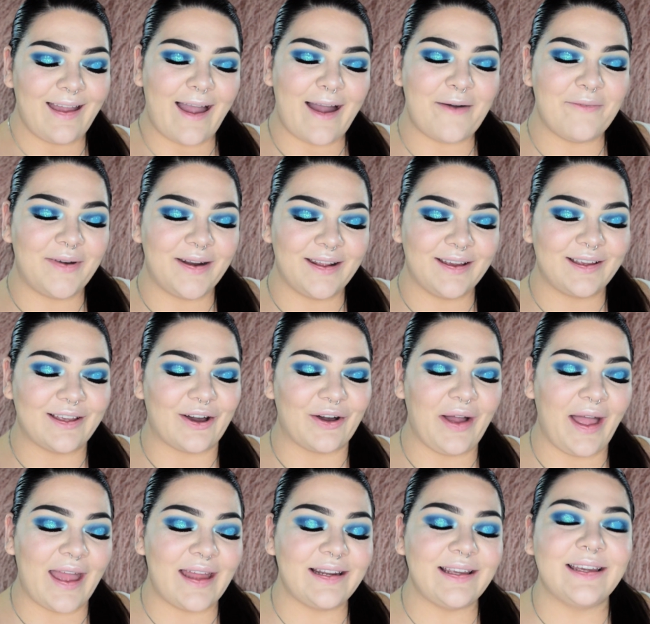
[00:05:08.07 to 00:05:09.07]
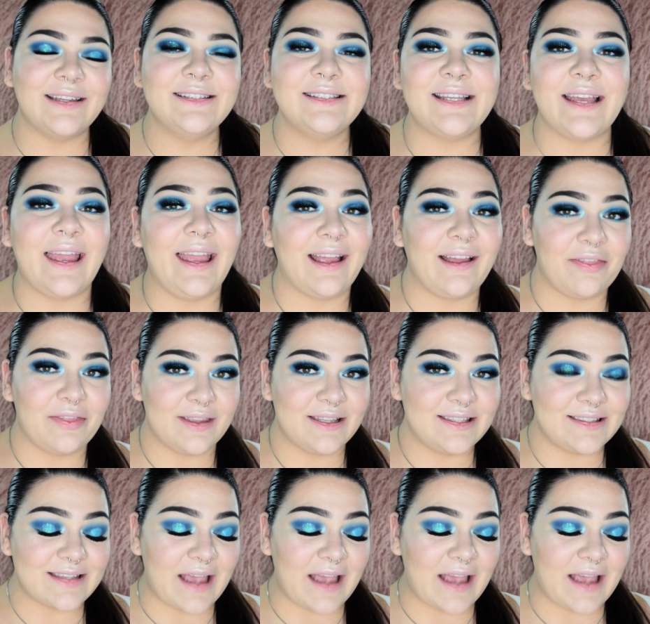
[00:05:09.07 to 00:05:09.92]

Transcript: I'm going to go ahead and take this